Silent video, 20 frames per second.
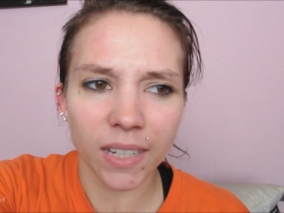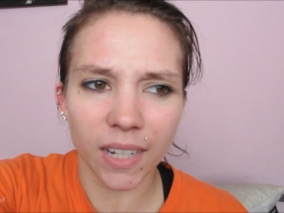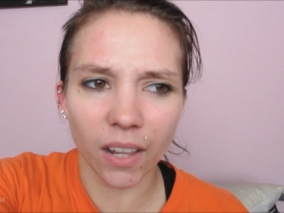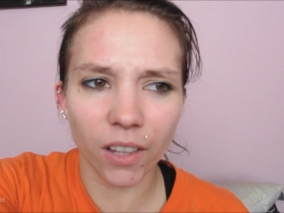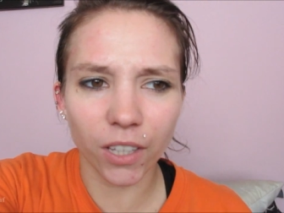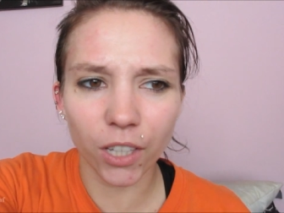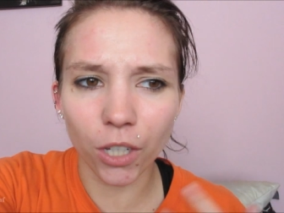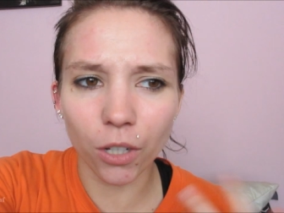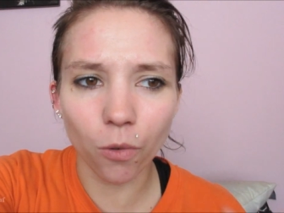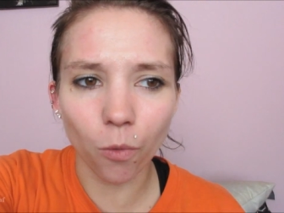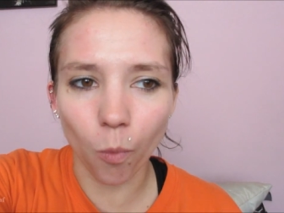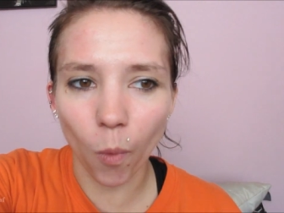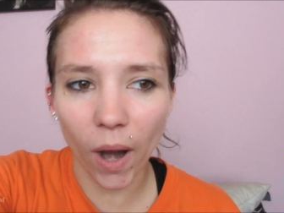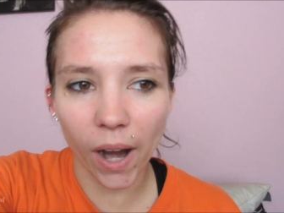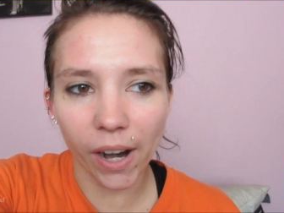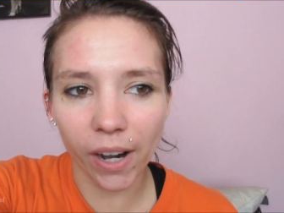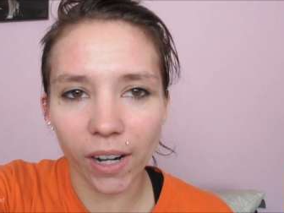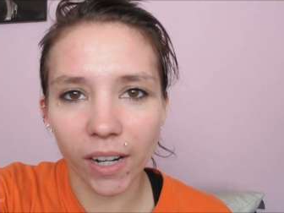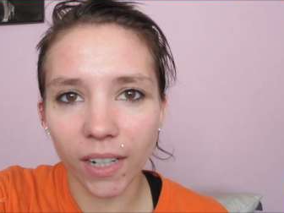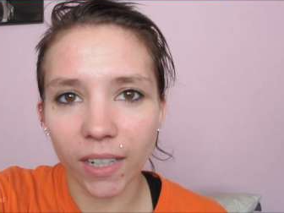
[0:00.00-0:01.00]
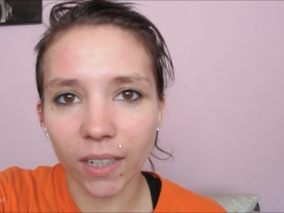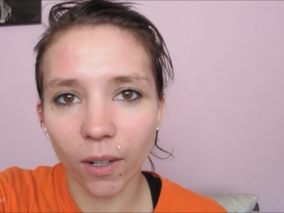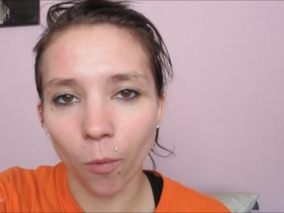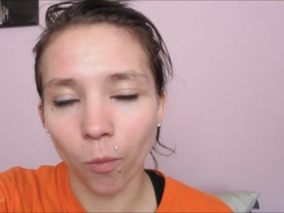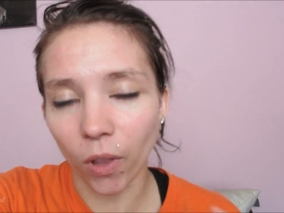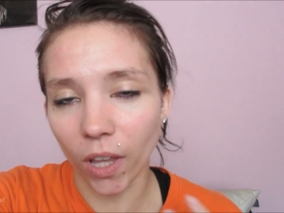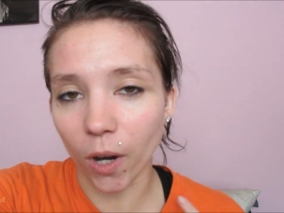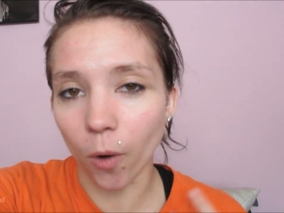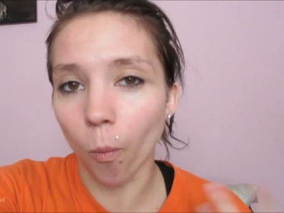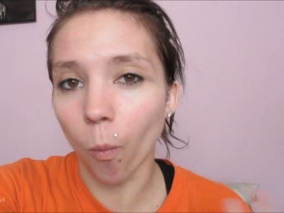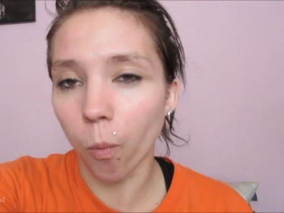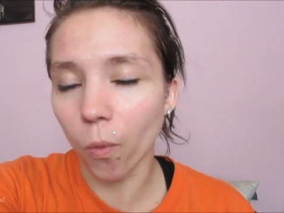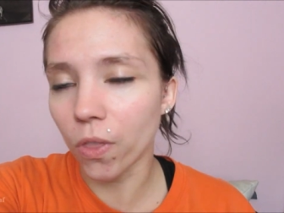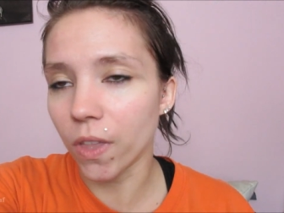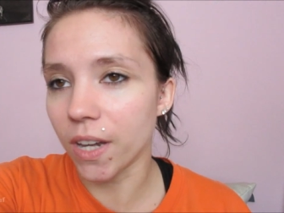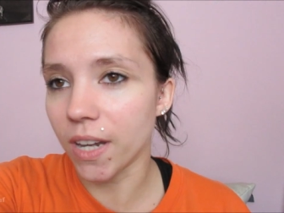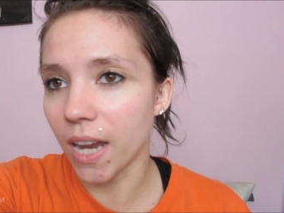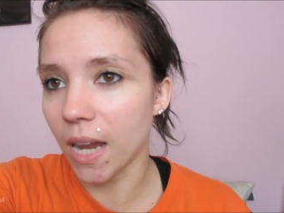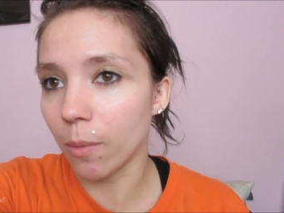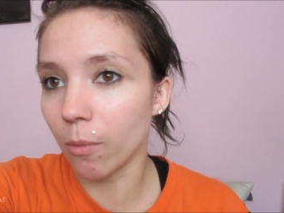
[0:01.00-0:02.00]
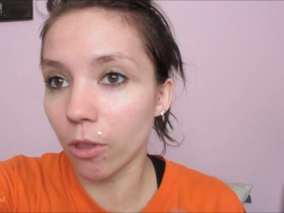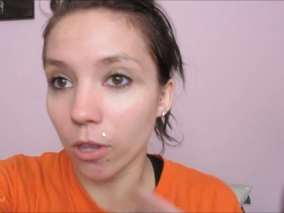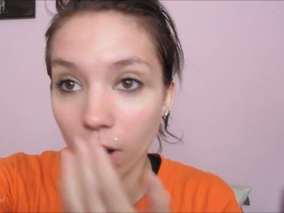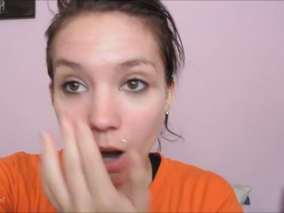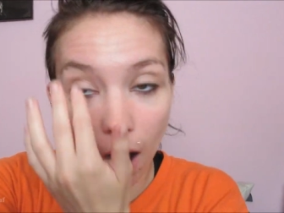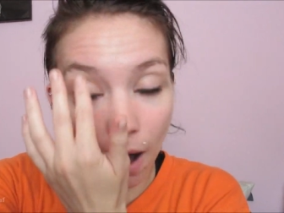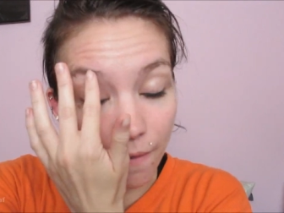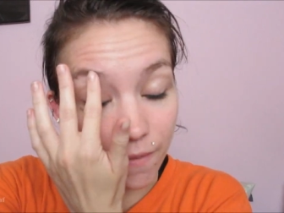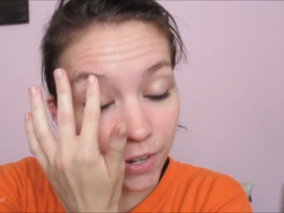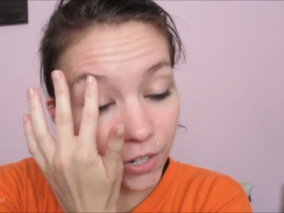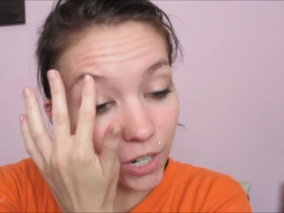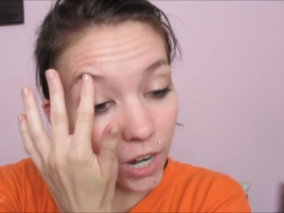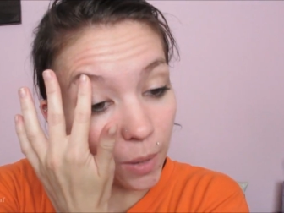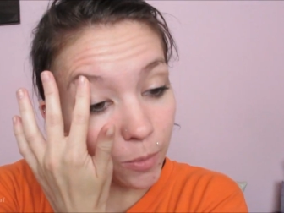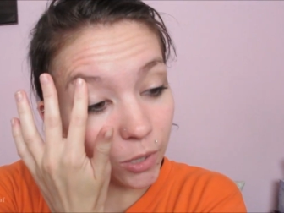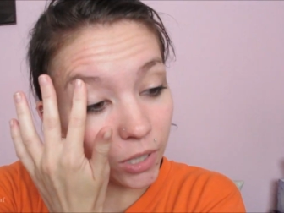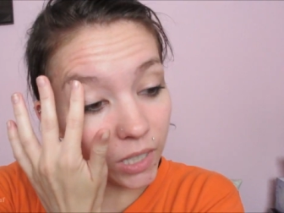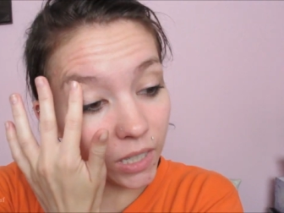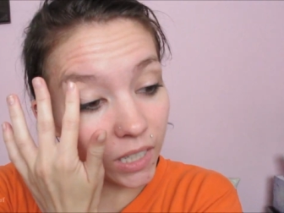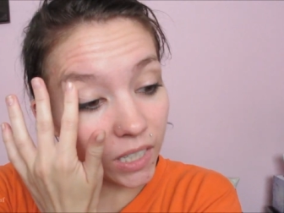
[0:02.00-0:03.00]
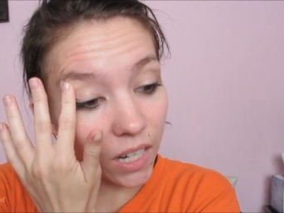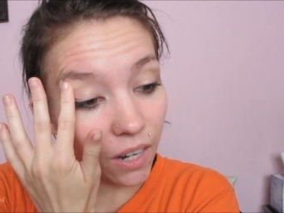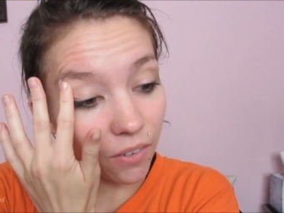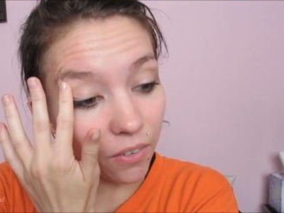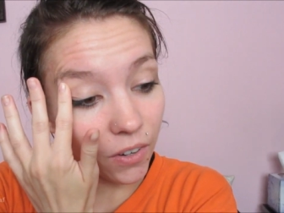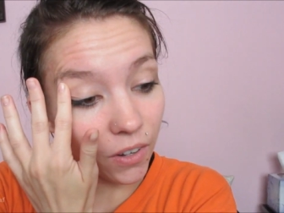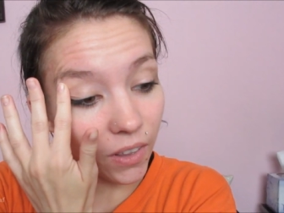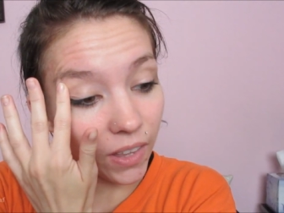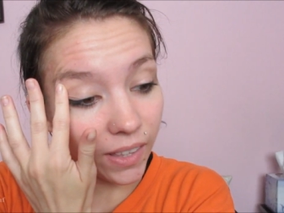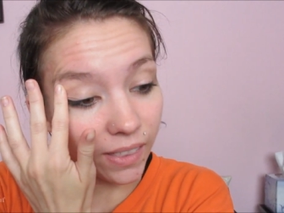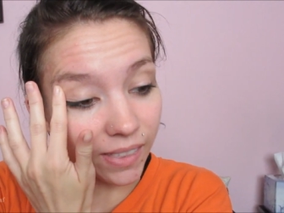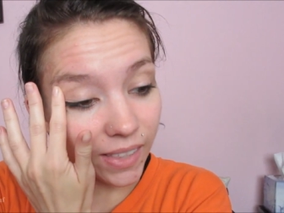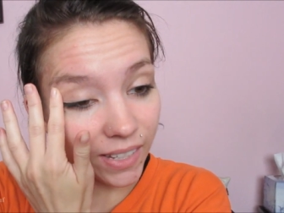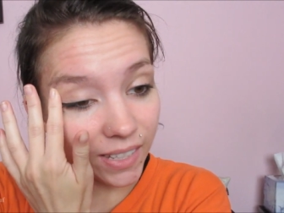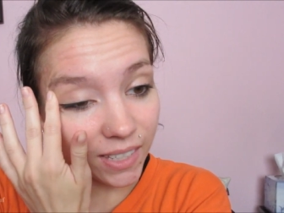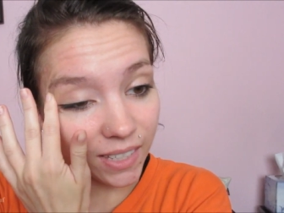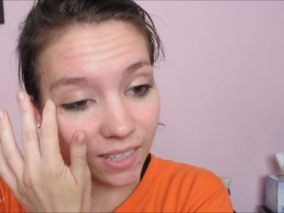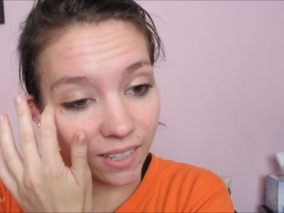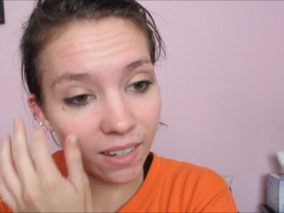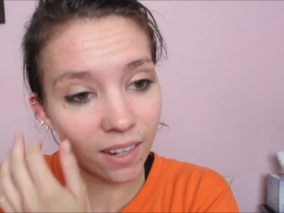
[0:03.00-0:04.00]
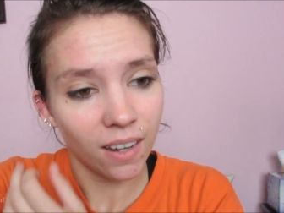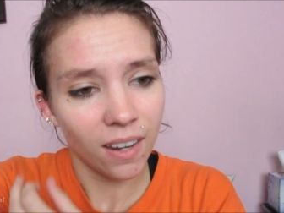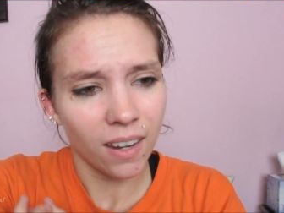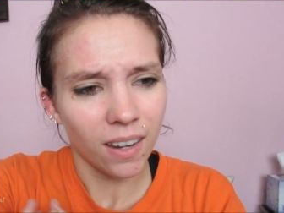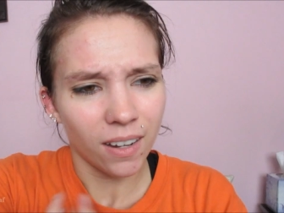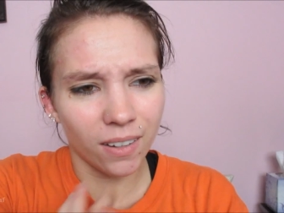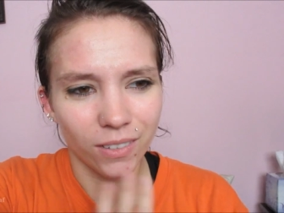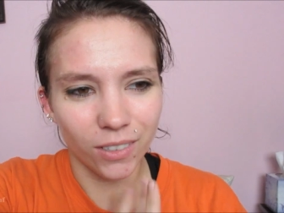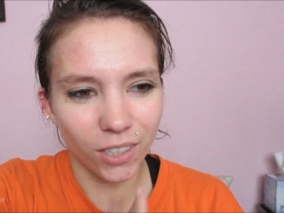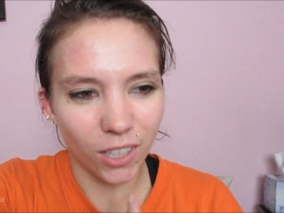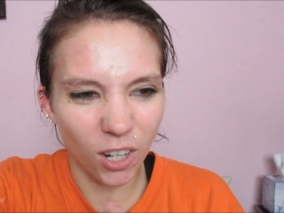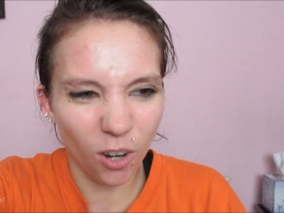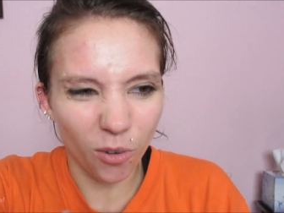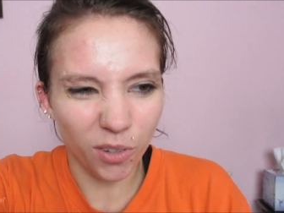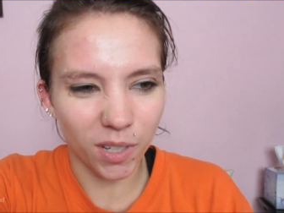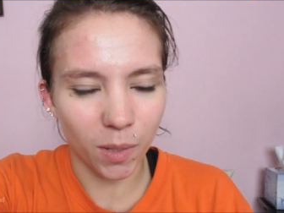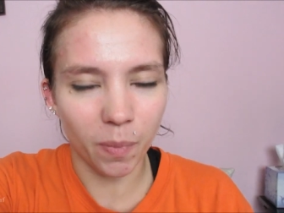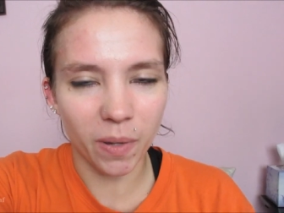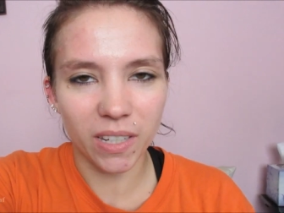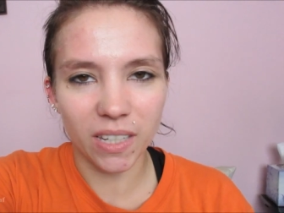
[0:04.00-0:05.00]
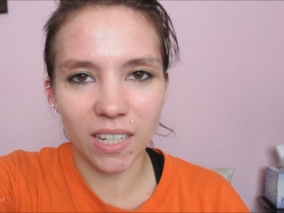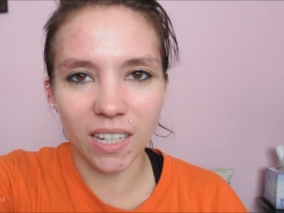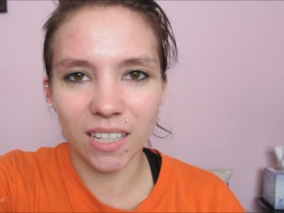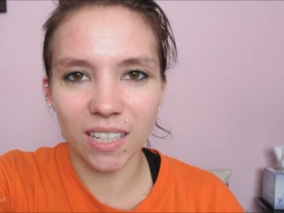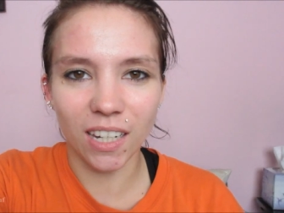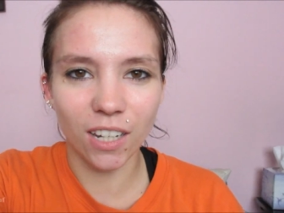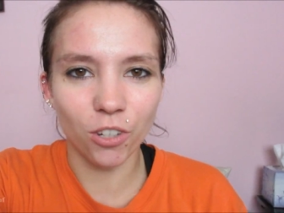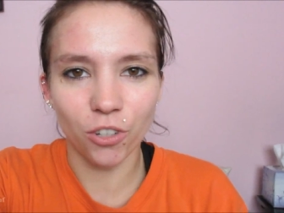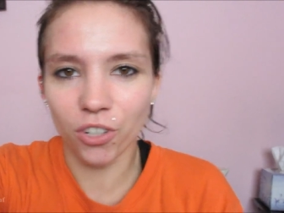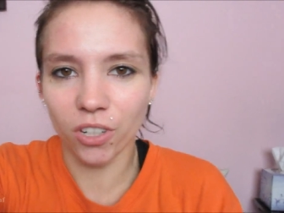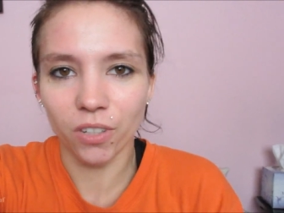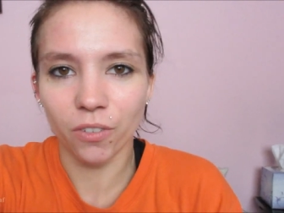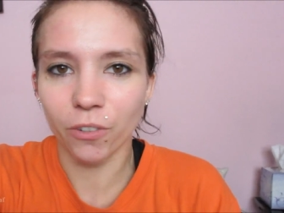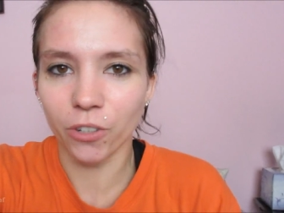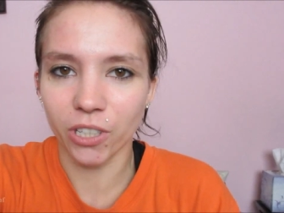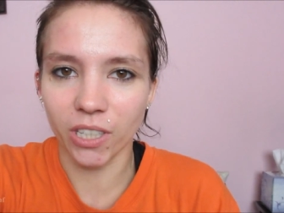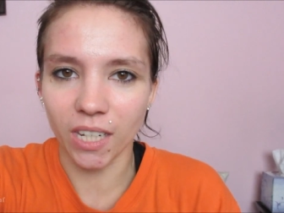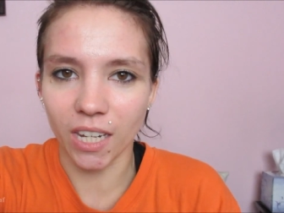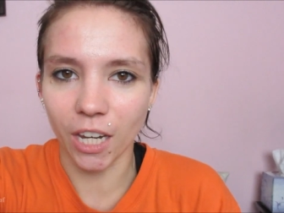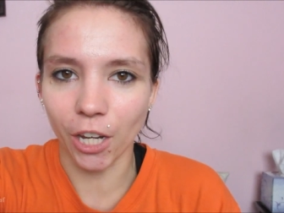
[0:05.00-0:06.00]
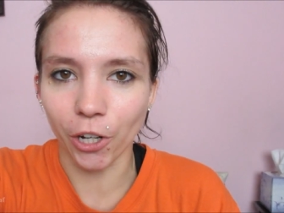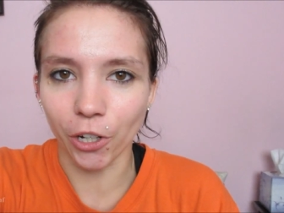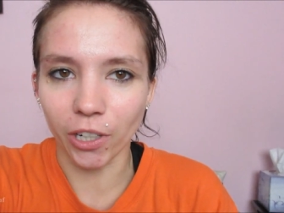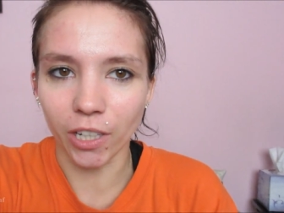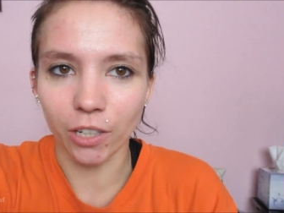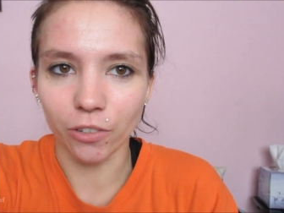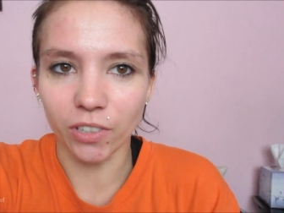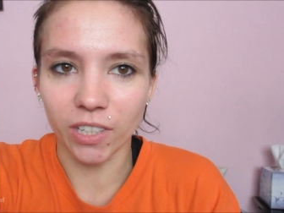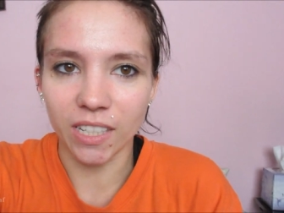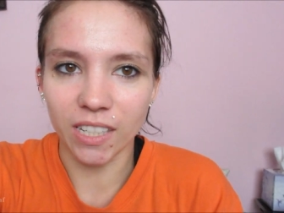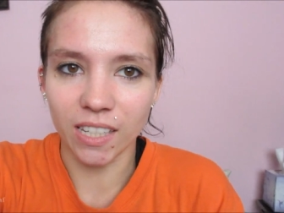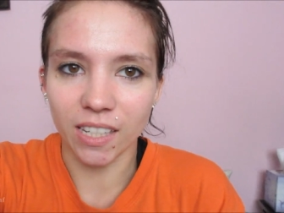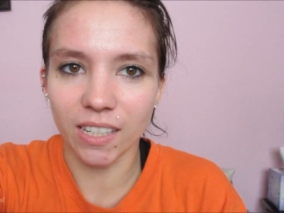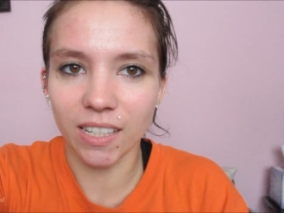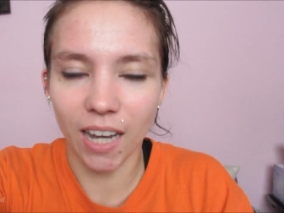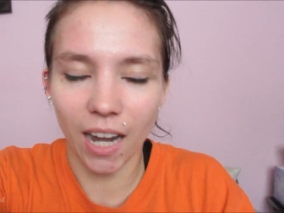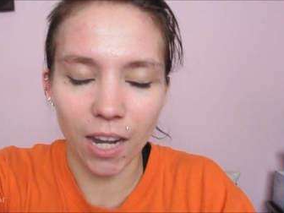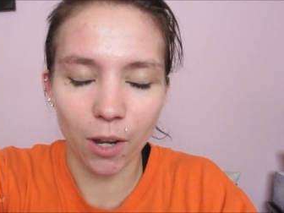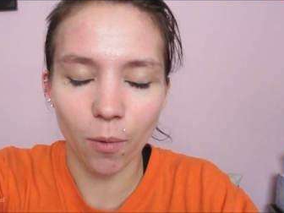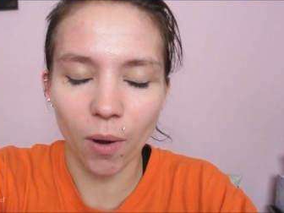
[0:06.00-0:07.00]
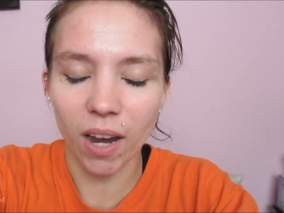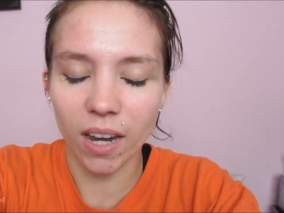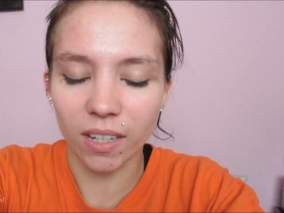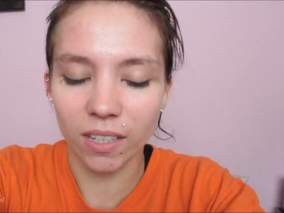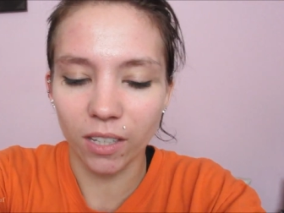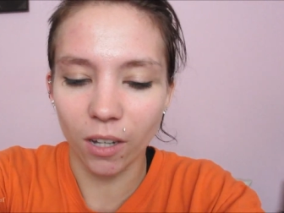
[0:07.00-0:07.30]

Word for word: telling you where, like the name of the coffee shop, just because I feel like that's really no one's business and it's just for security reasons anyway.